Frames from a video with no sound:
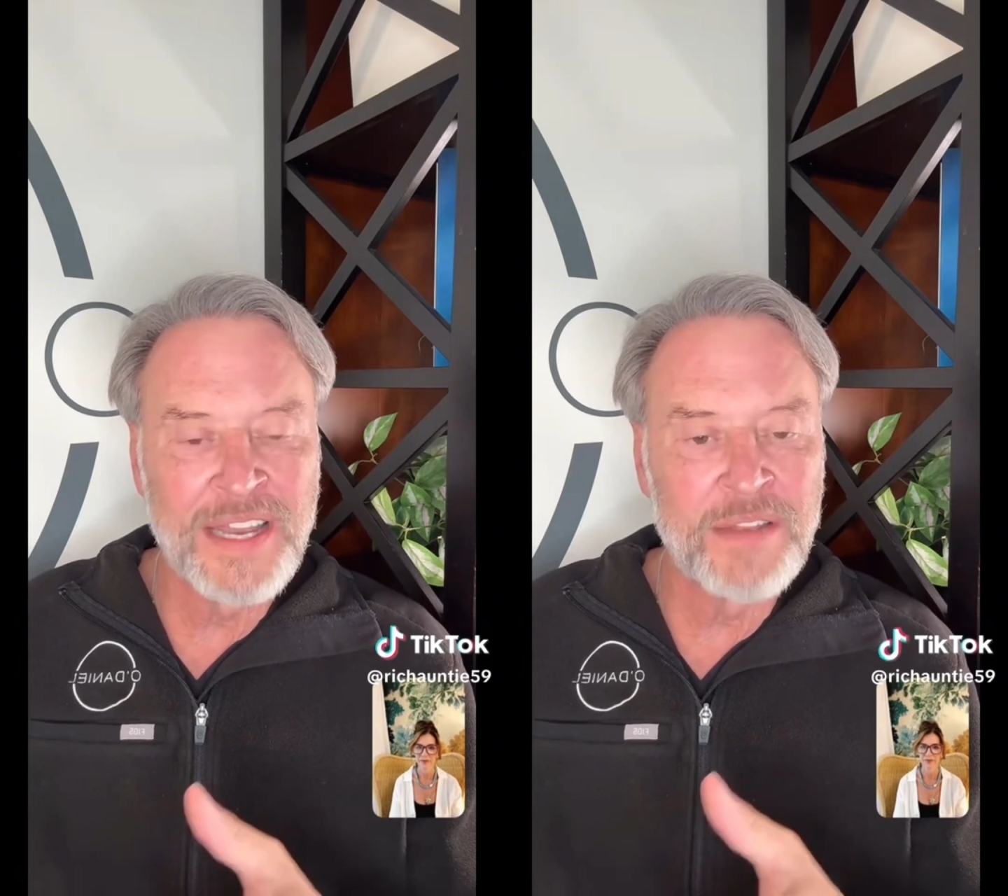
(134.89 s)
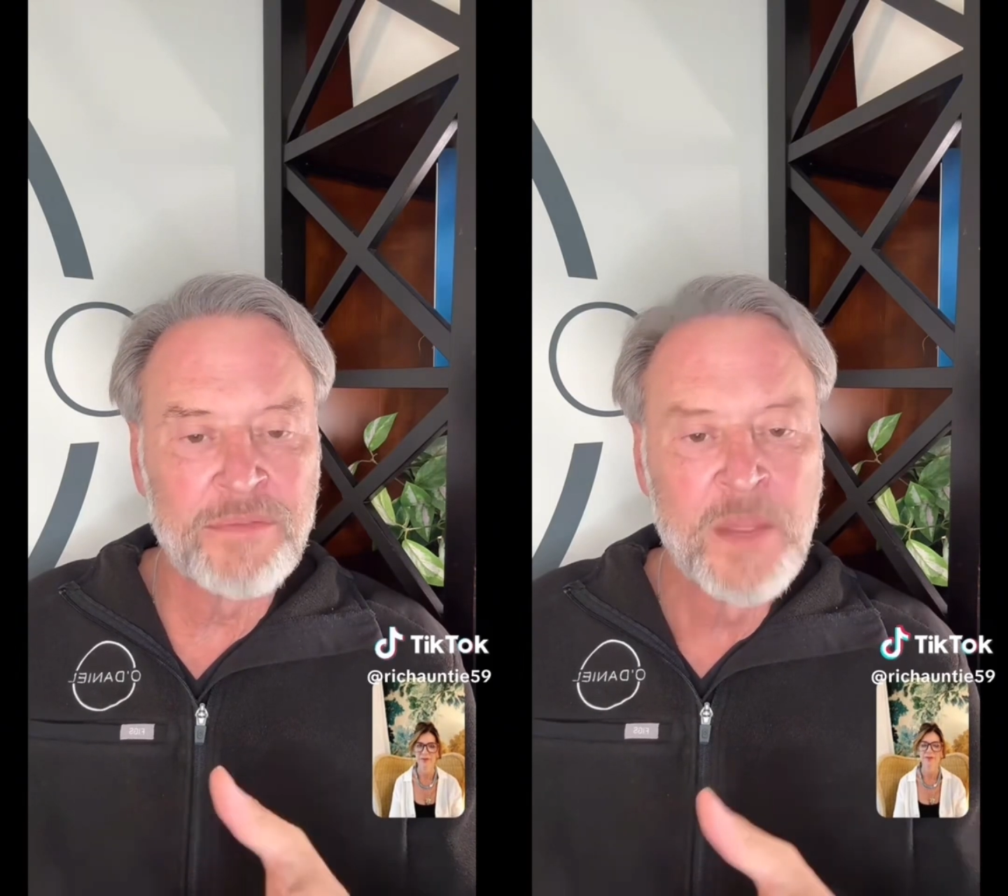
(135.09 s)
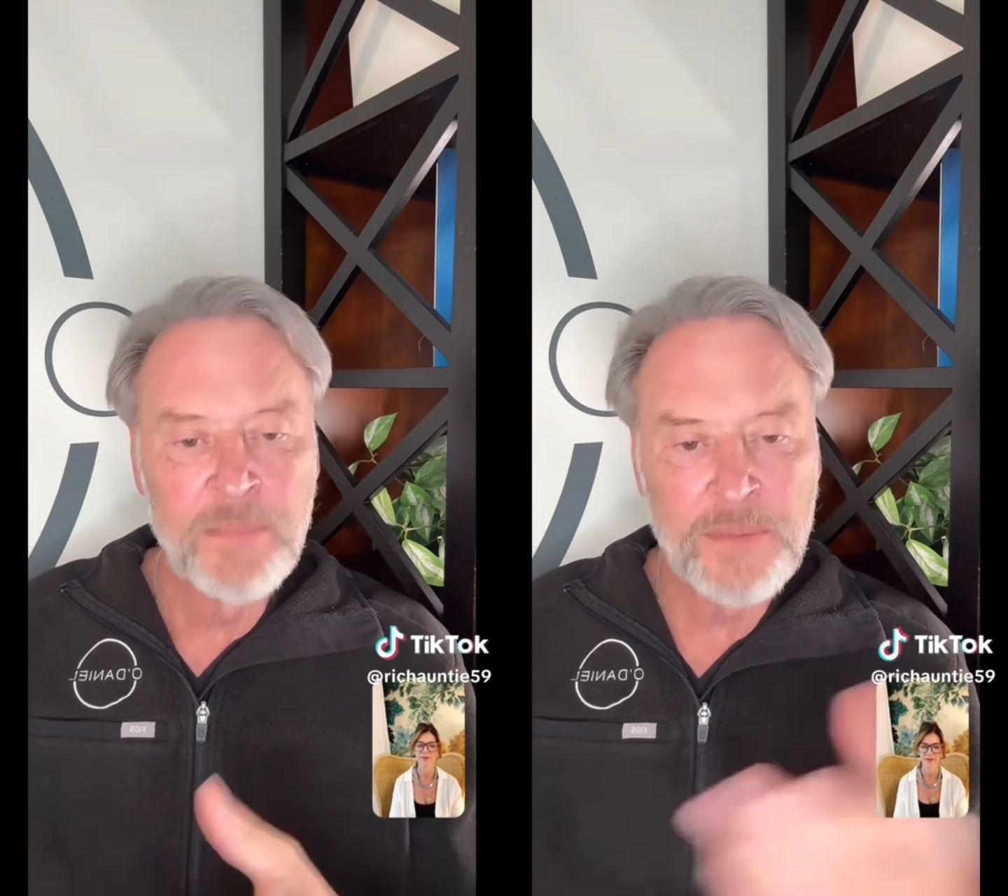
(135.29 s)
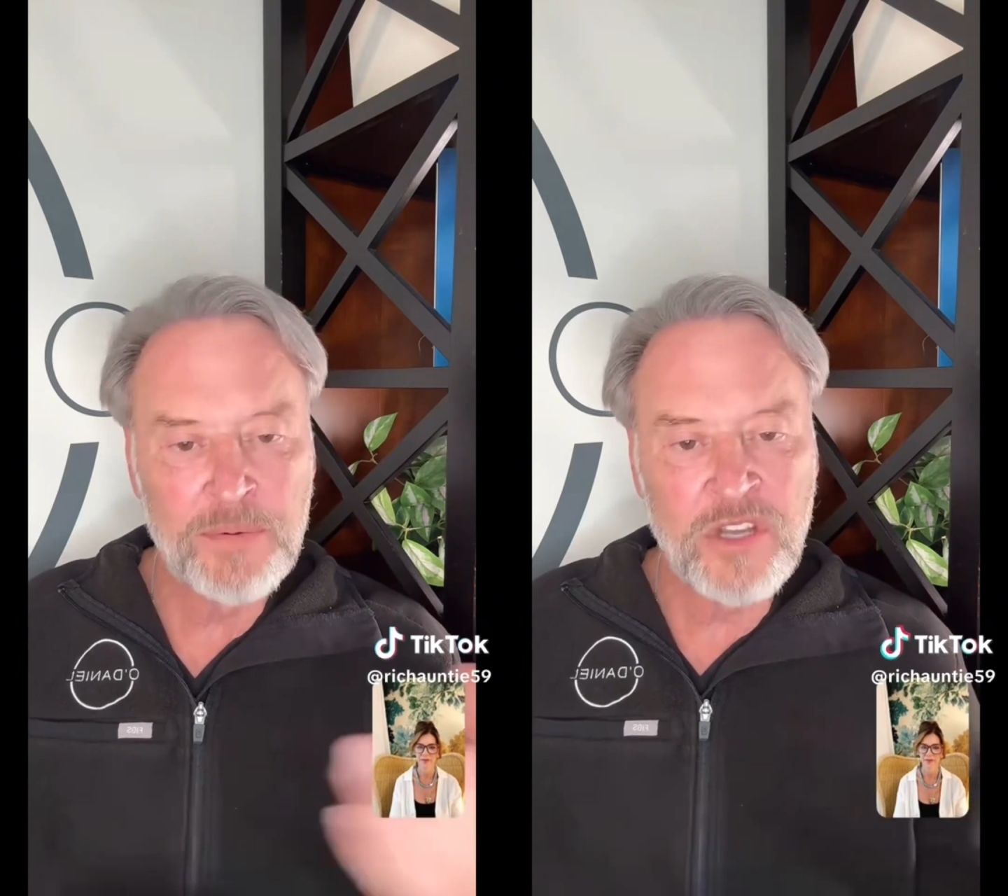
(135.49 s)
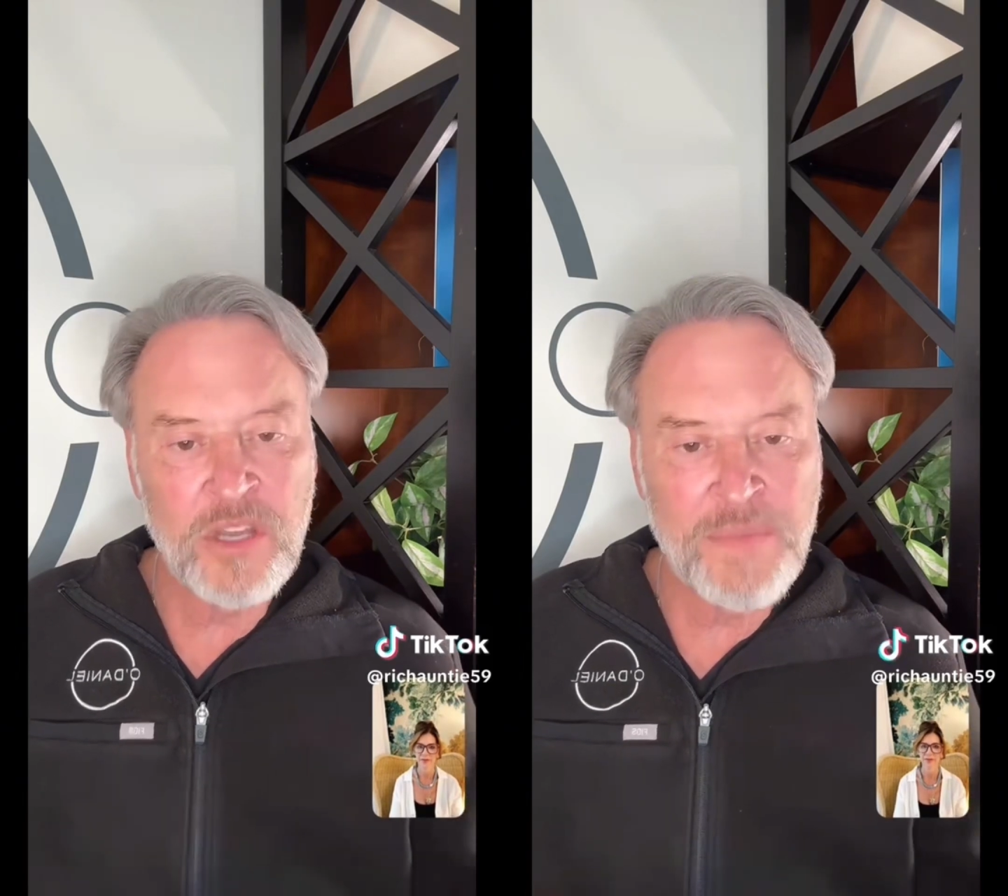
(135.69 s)
and
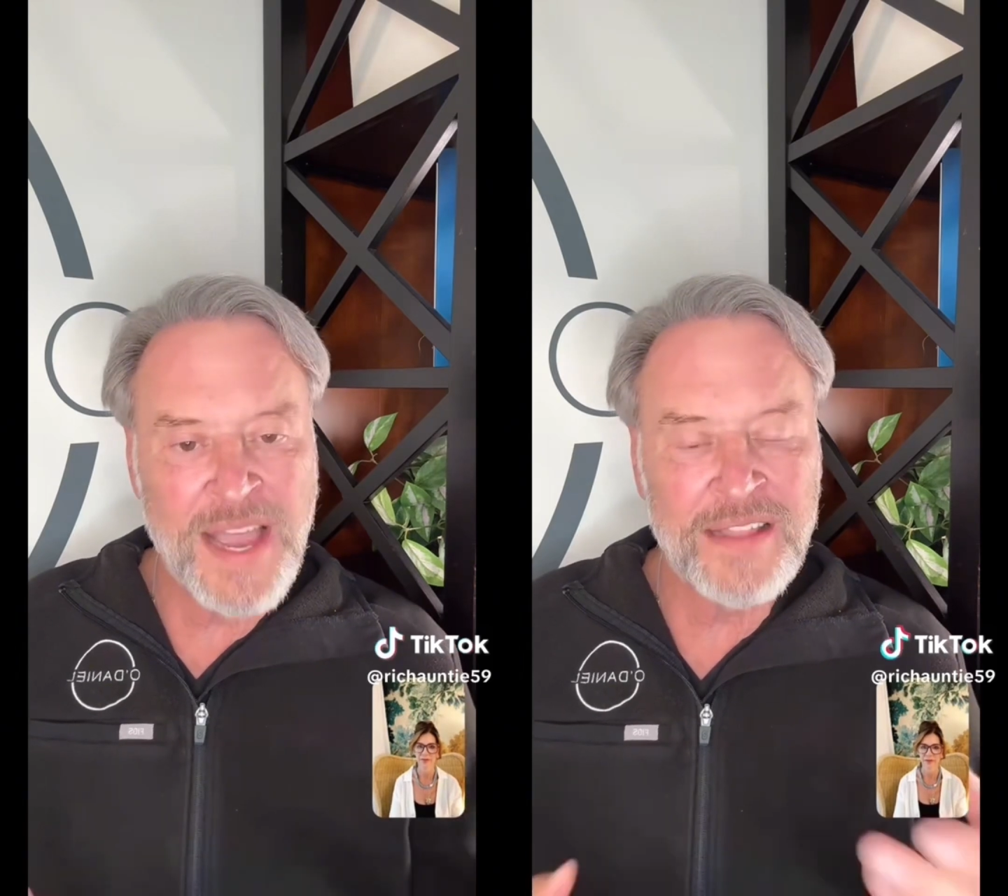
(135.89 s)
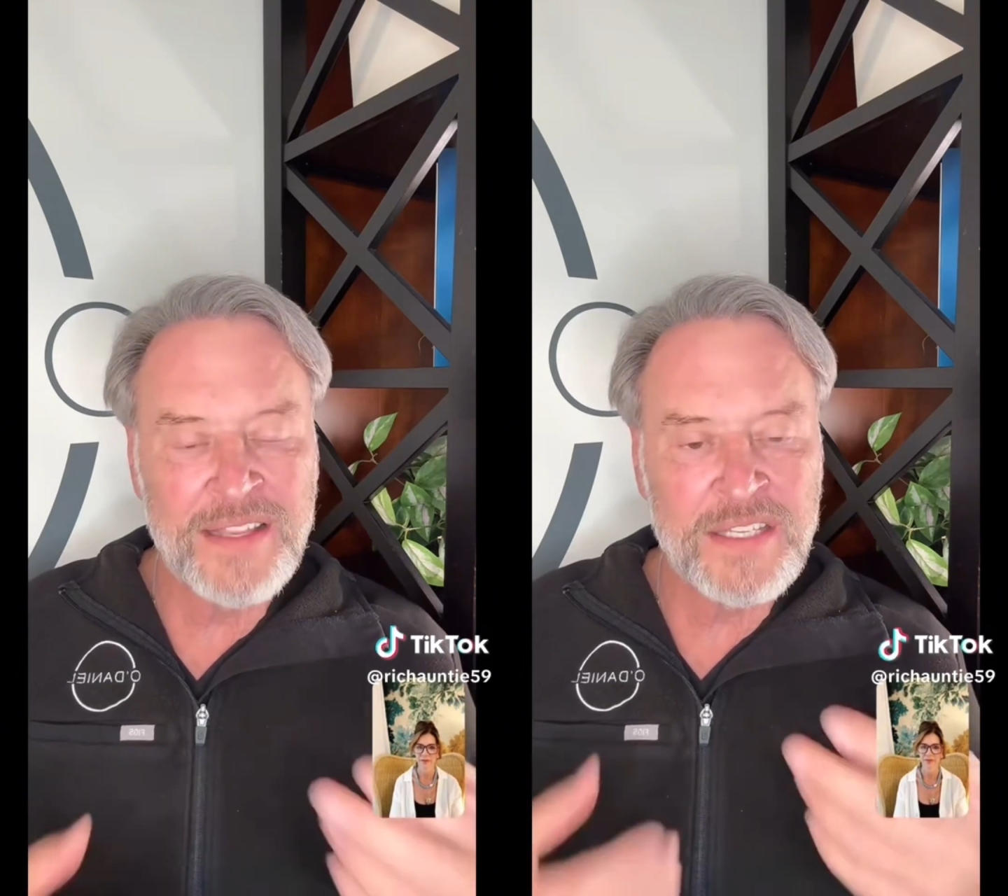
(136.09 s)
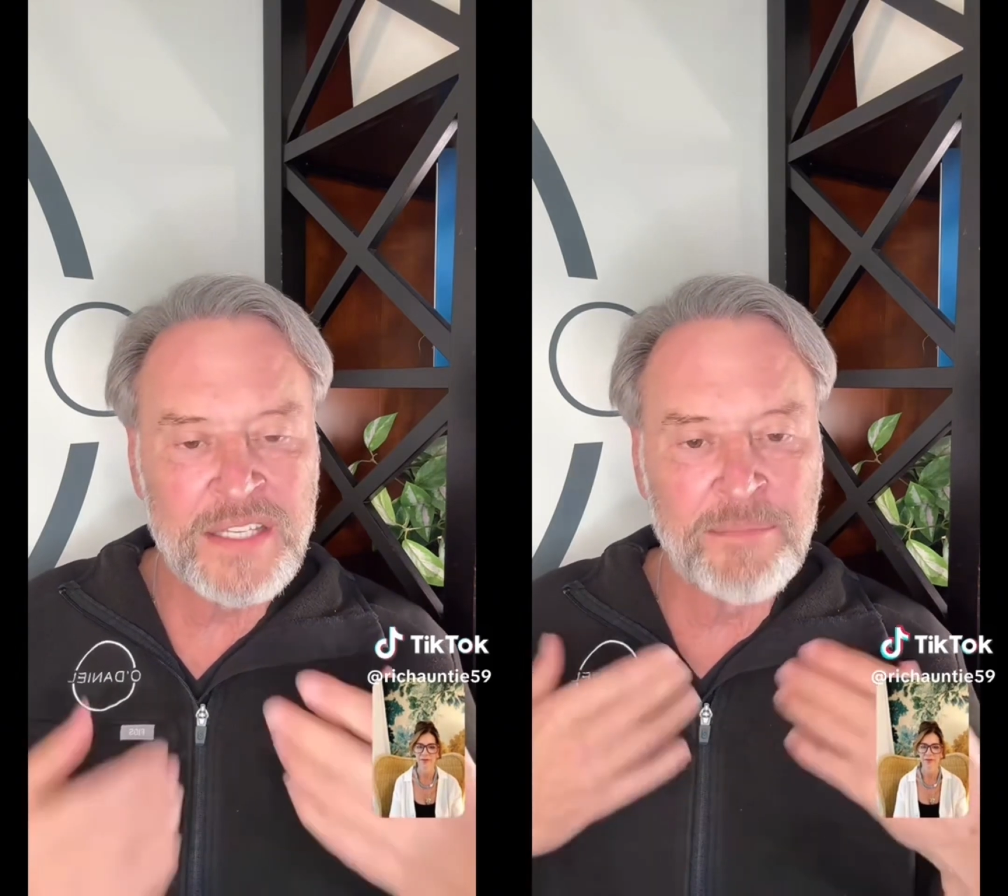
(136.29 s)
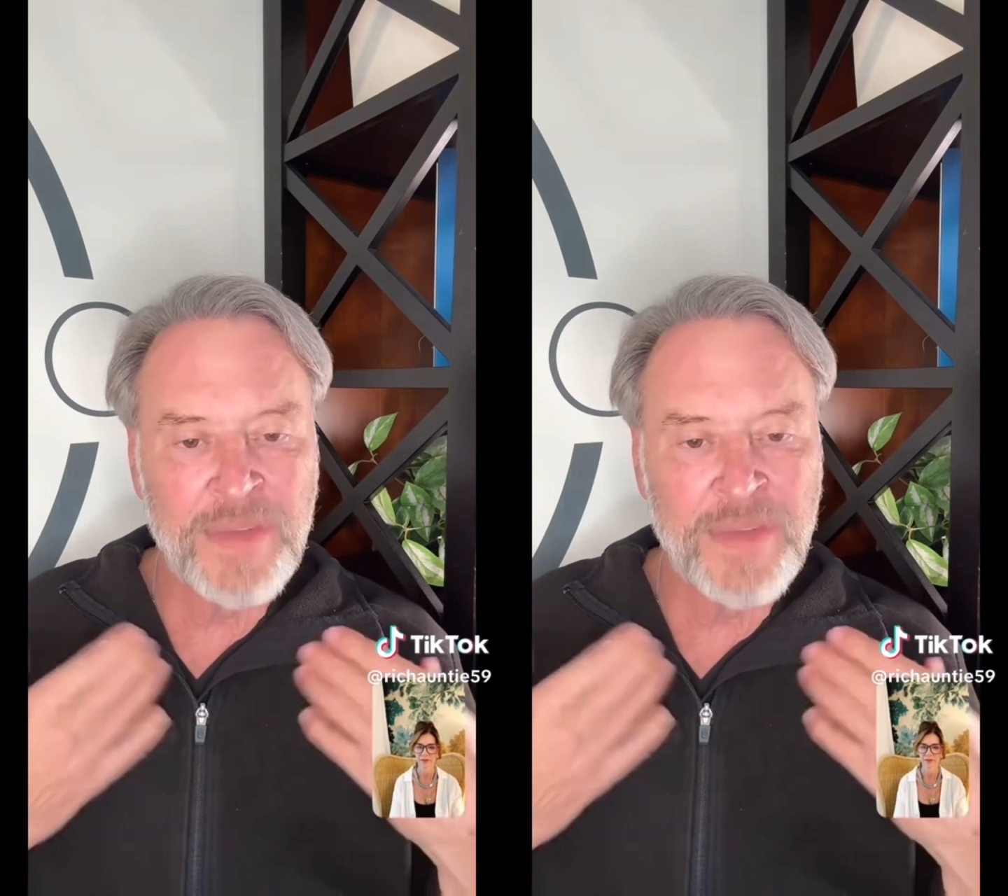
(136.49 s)
people come back and they say,